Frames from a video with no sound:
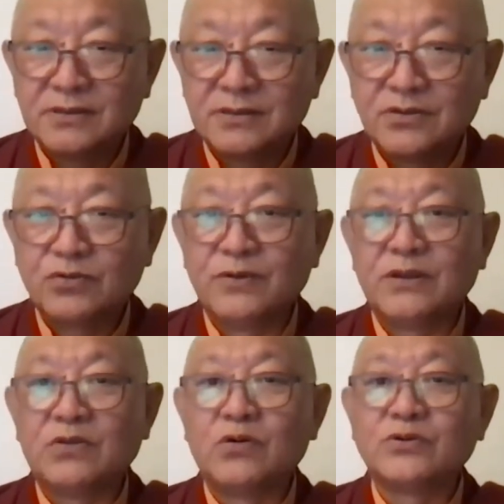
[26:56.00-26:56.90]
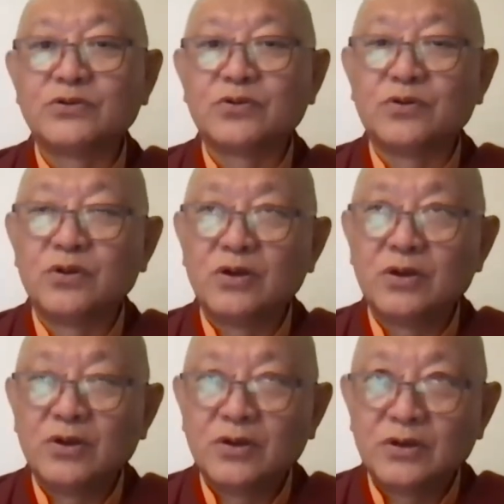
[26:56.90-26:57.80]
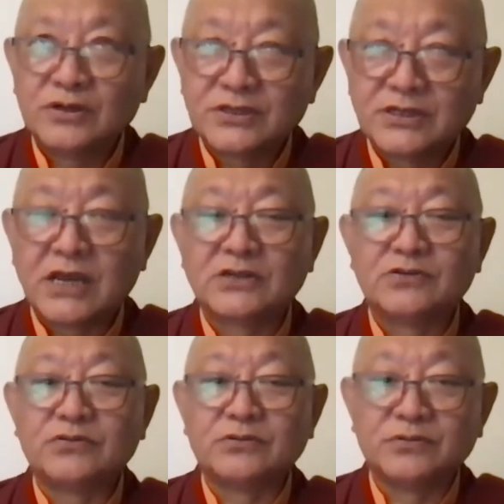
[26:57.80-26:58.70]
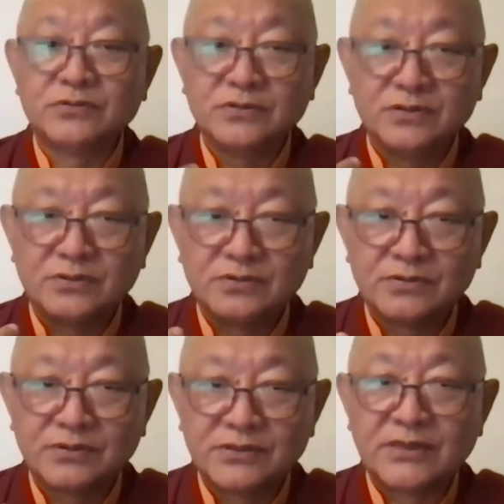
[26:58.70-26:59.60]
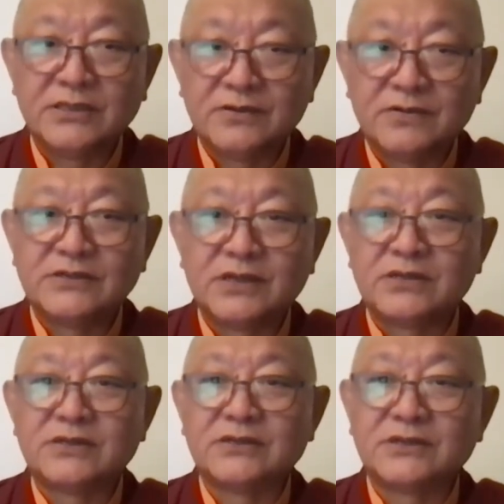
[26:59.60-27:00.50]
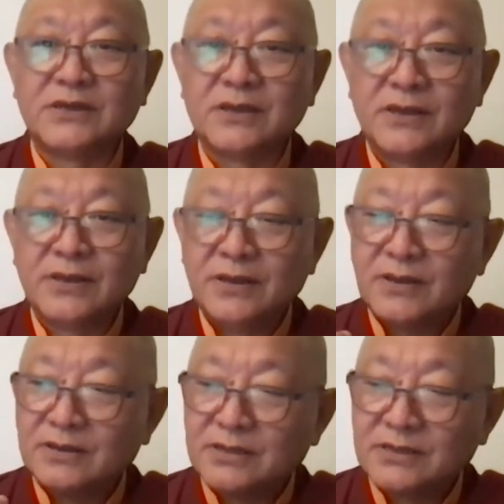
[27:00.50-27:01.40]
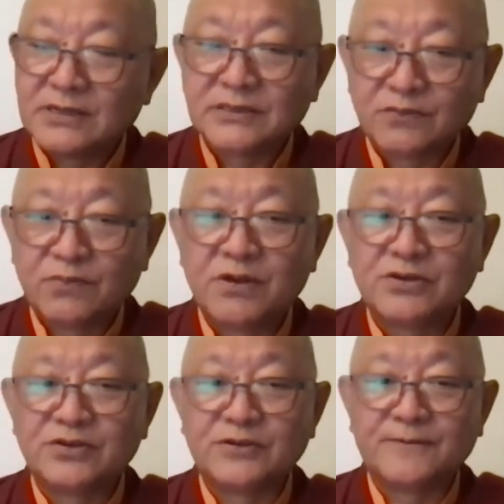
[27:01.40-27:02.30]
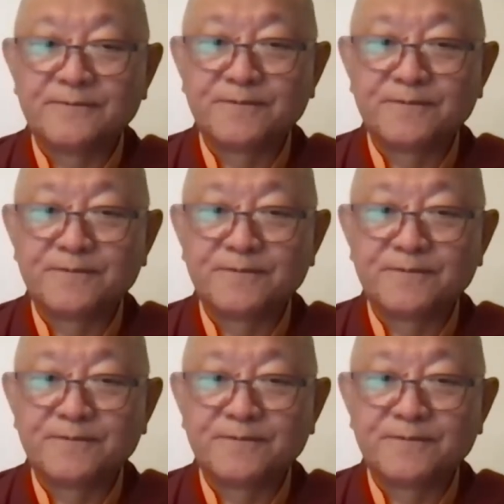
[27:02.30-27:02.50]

you will also start to, see the result, see the transformation,